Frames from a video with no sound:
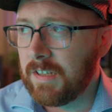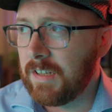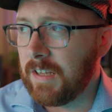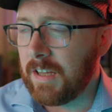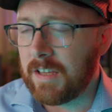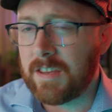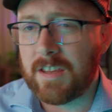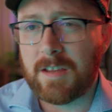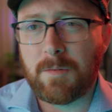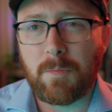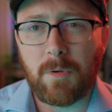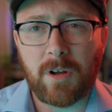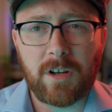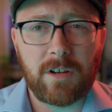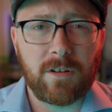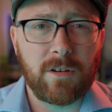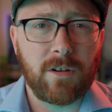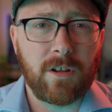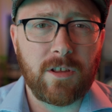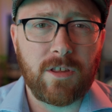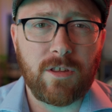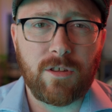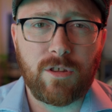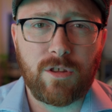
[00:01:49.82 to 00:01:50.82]
actually, why
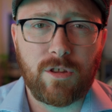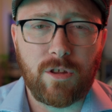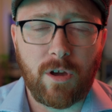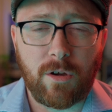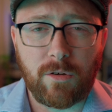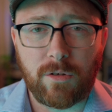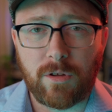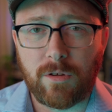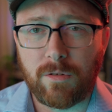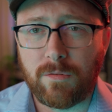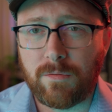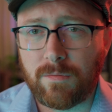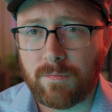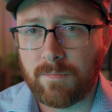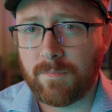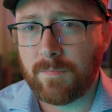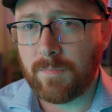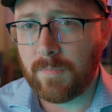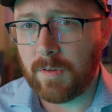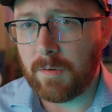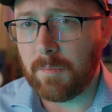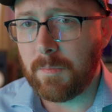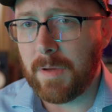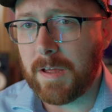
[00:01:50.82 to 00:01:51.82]
don't I just show you?
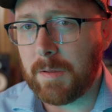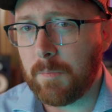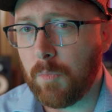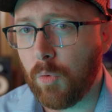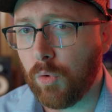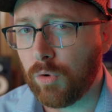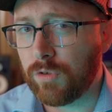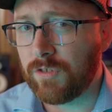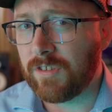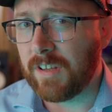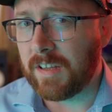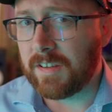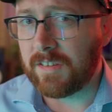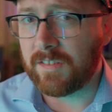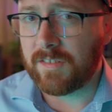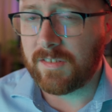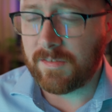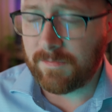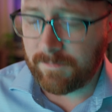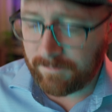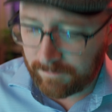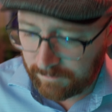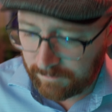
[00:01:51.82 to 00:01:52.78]
It'll make more sense.